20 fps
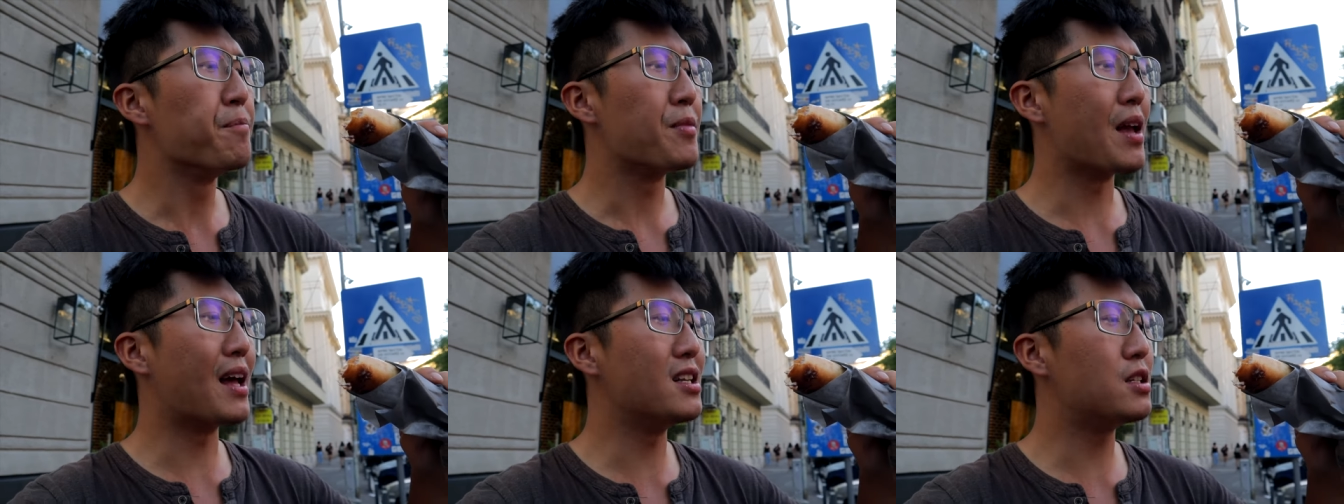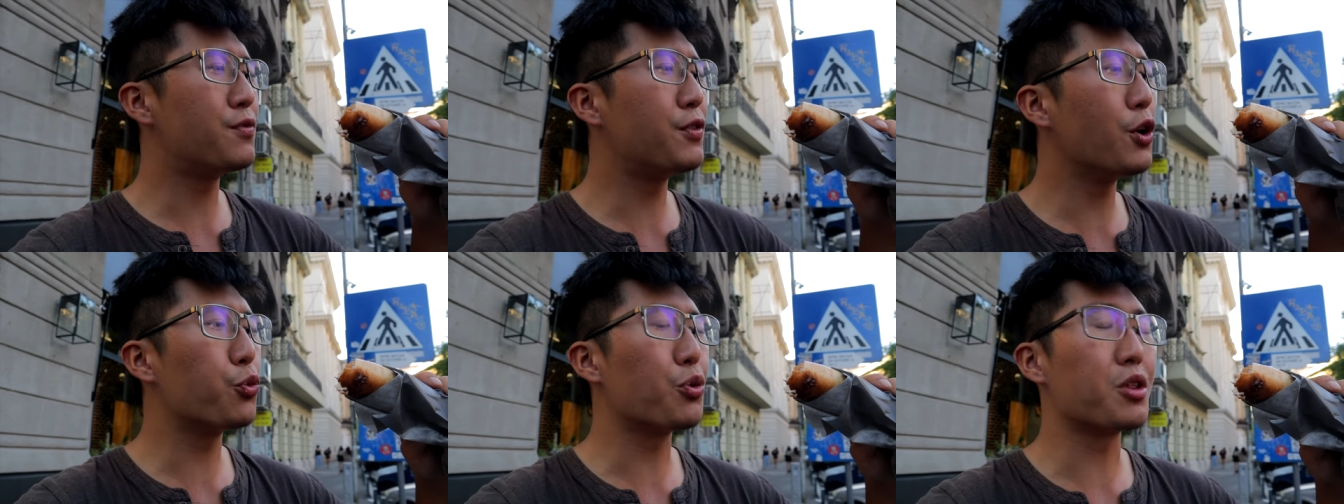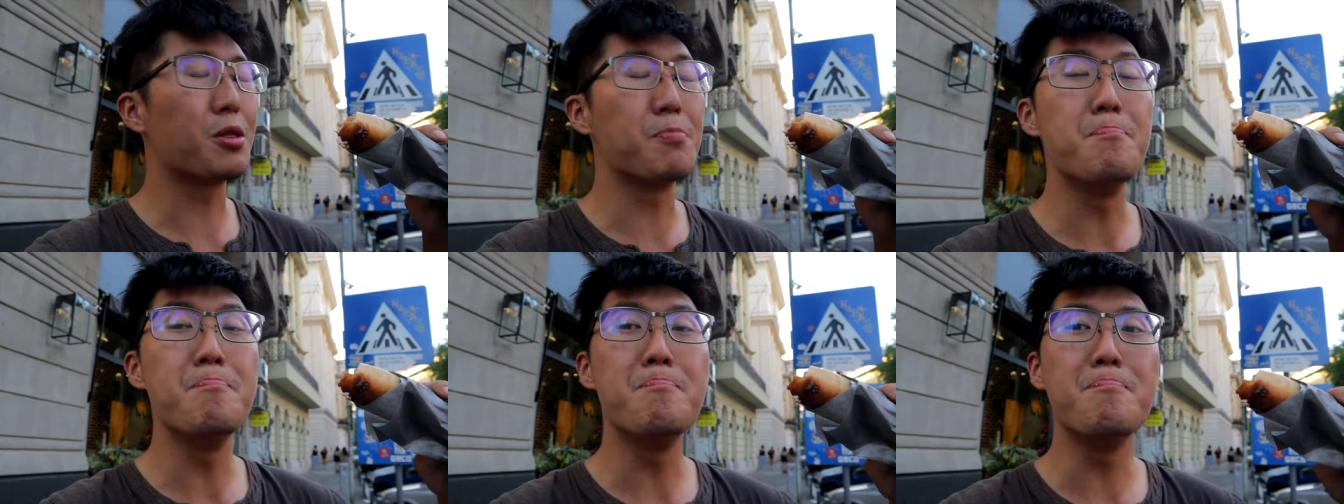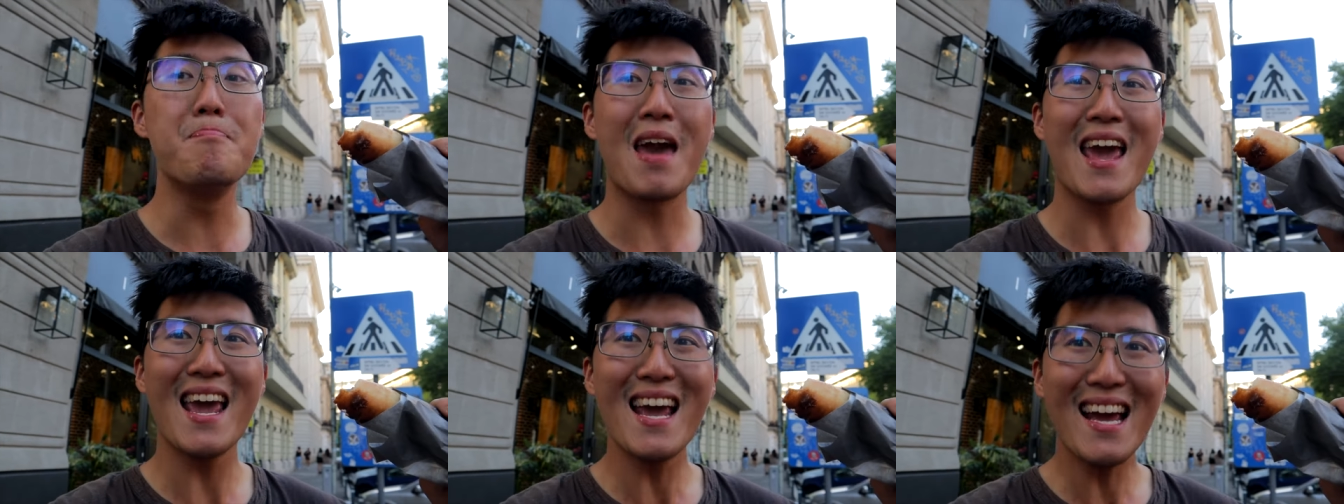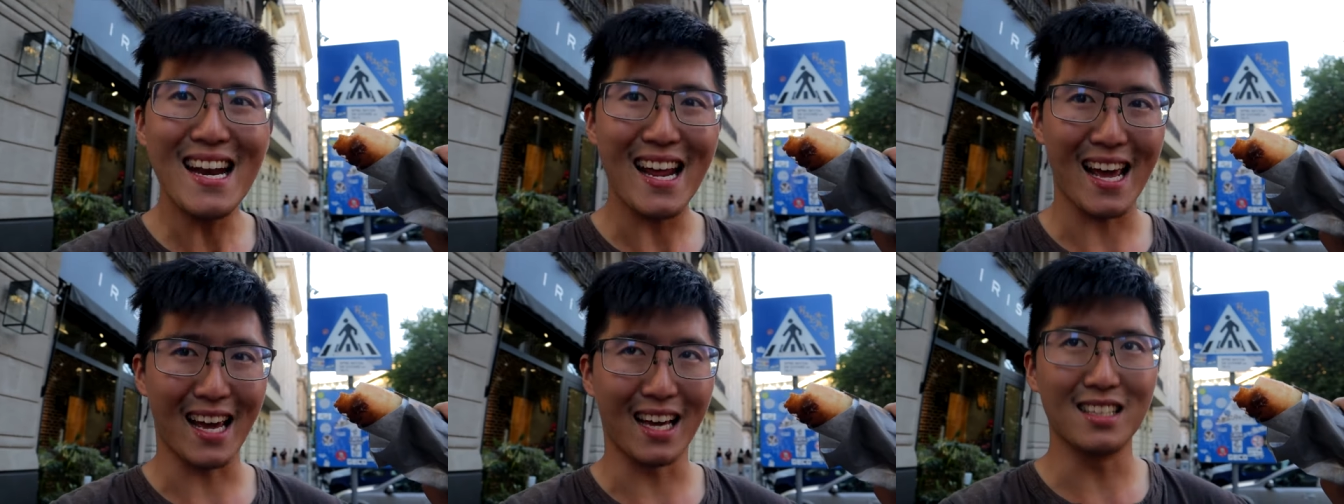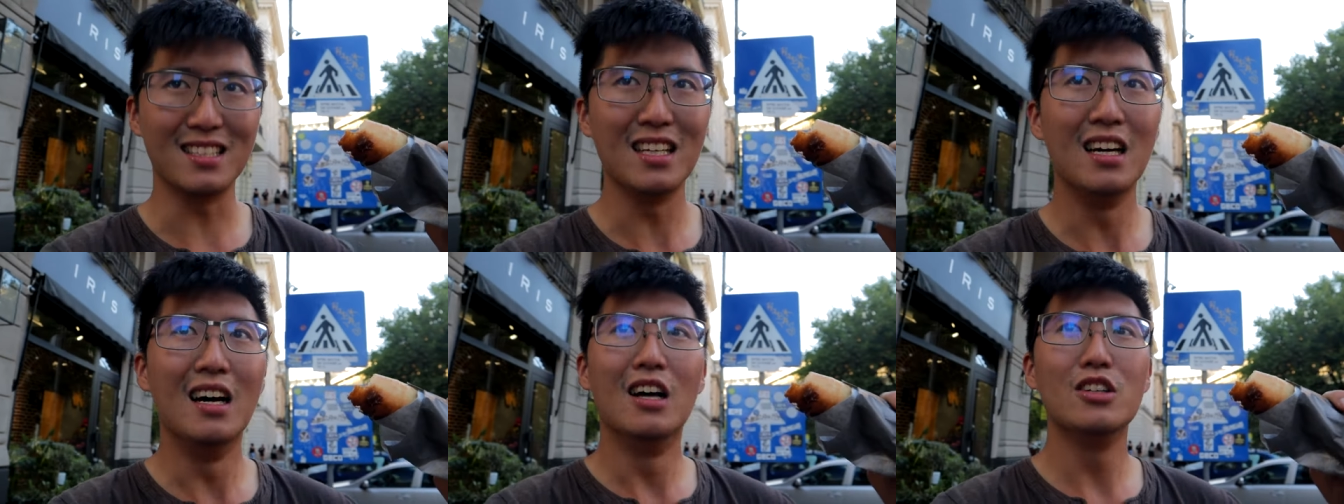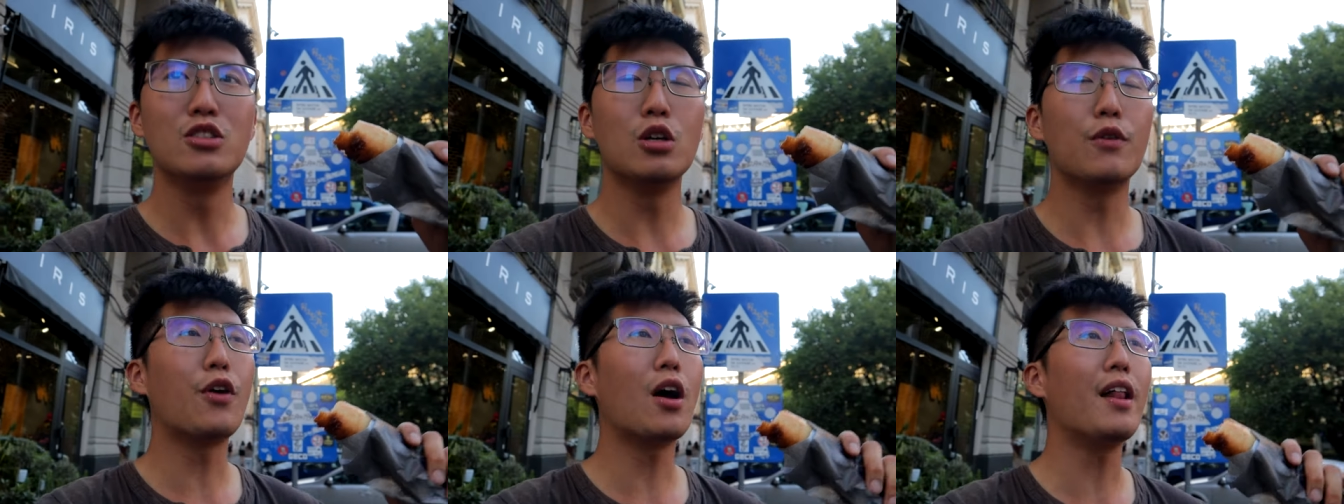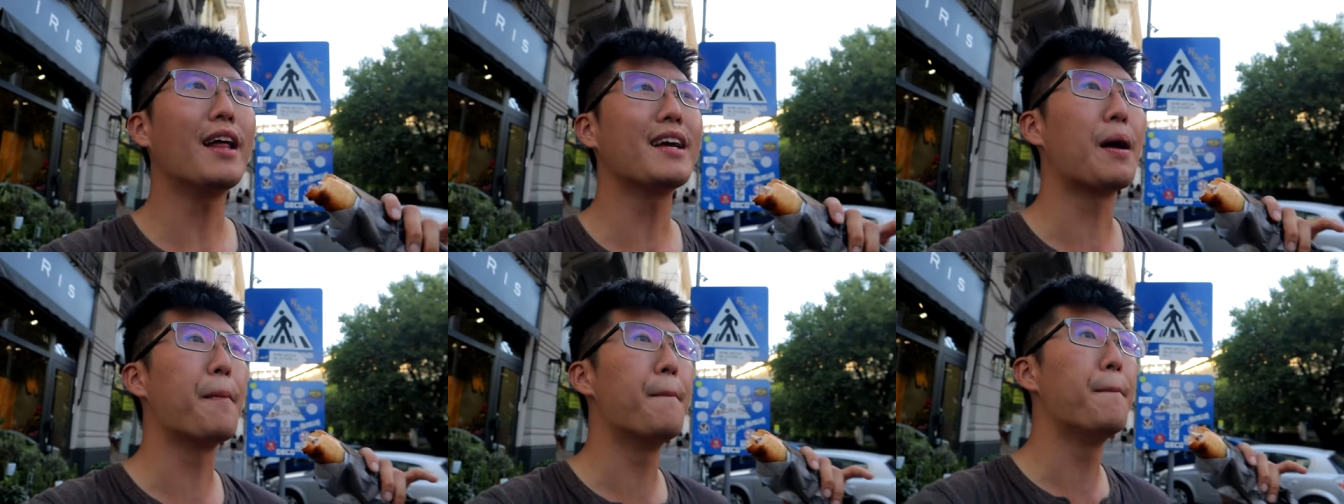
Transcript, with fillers: And it's filled with mayonnaise. So you've got like a